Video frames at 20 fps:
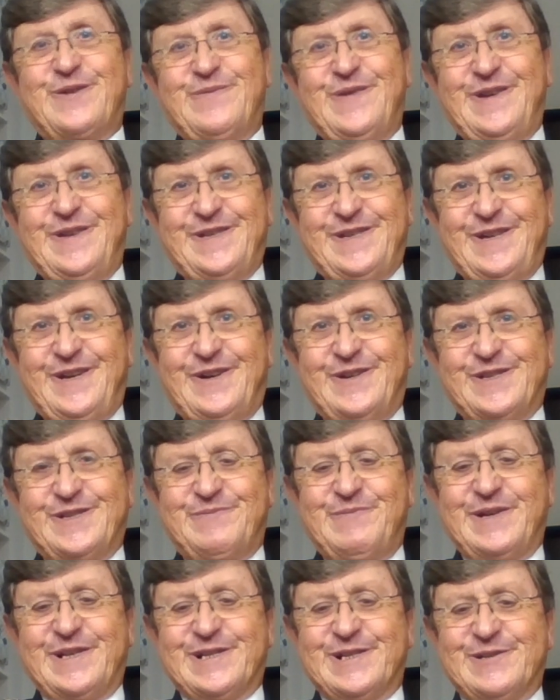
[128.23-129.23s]
Community
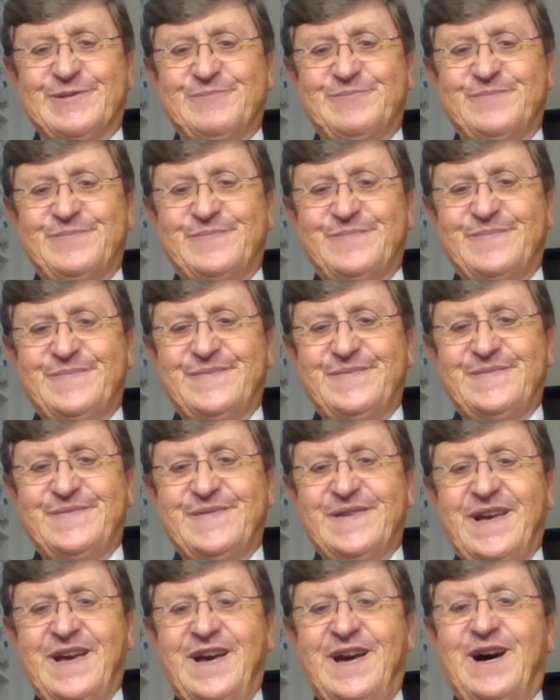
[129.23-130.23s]
Hospital.
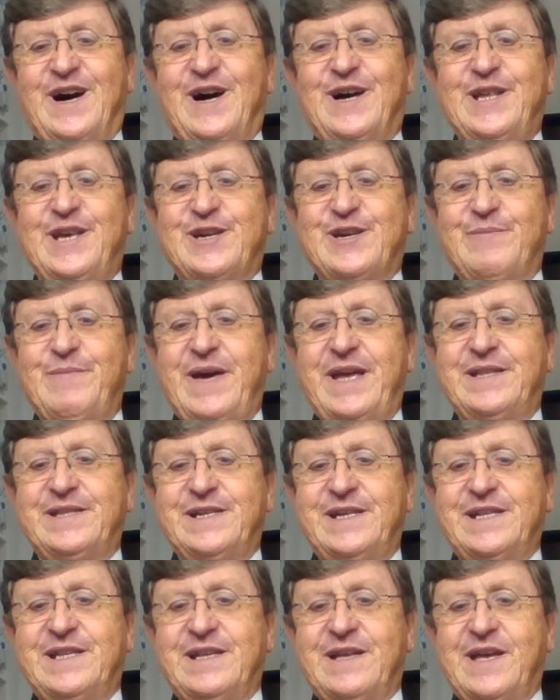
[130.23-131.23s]
Highly
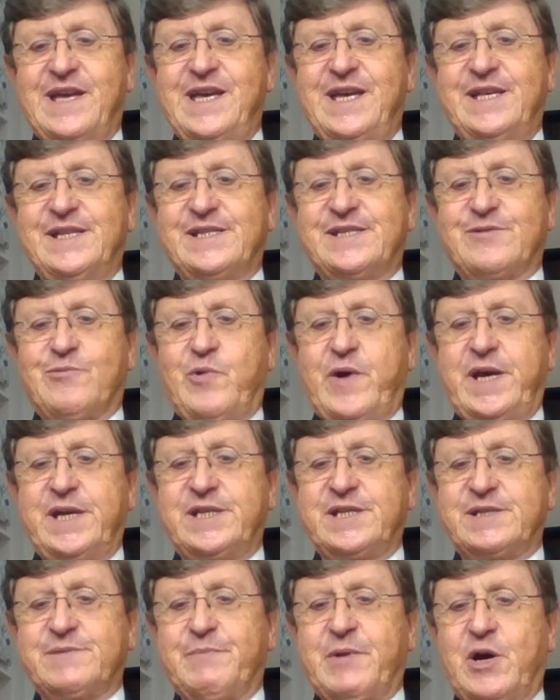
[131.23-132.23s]
commended is the
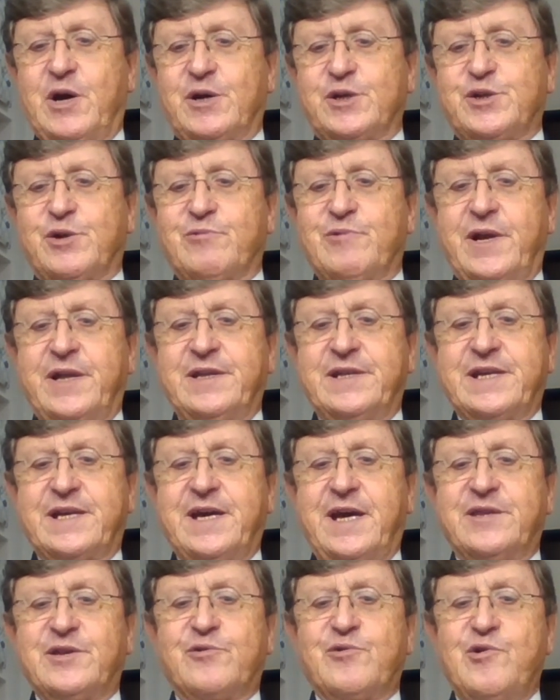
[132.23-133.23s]
West Berkshire Run
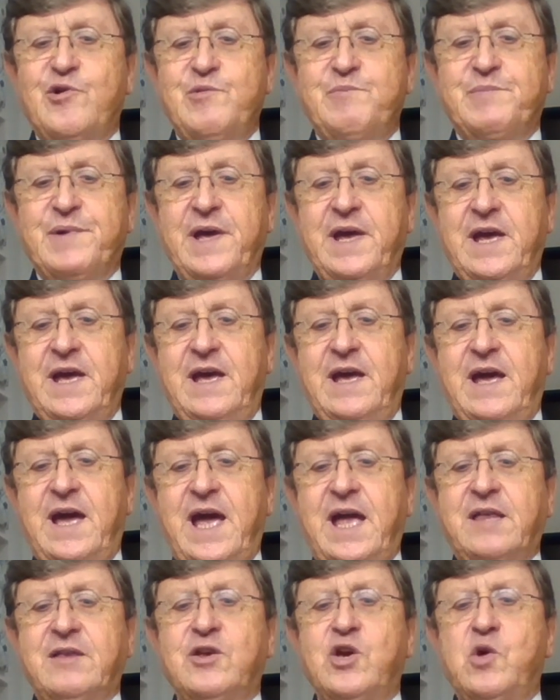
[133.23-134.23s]
Together Group
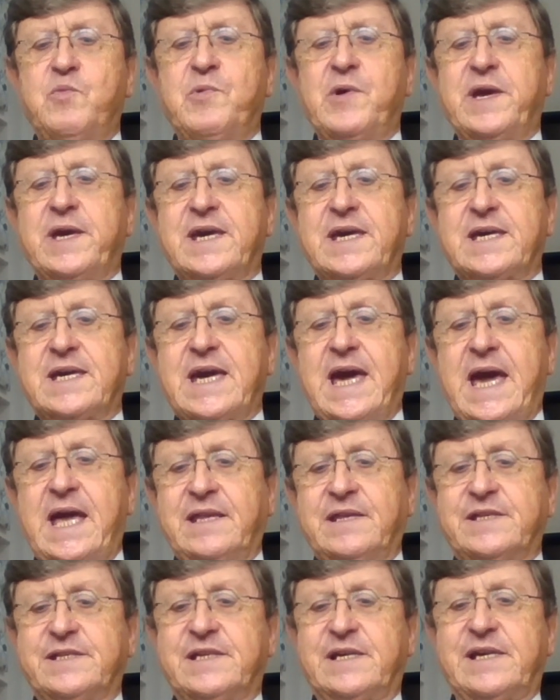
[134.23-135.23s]
and Newbury
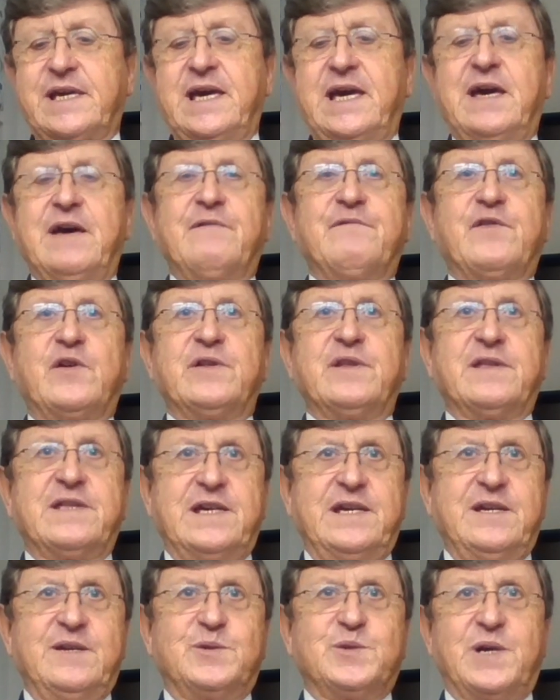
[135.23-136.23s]
Cancer Care
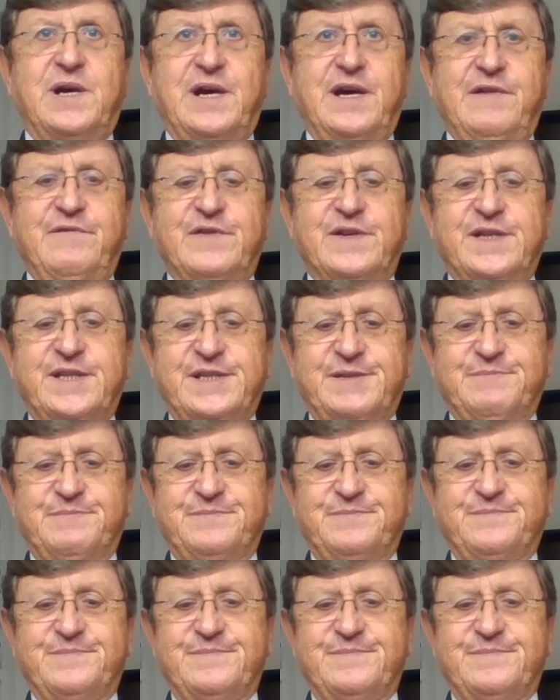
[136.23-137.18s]
Volunteer Drivers.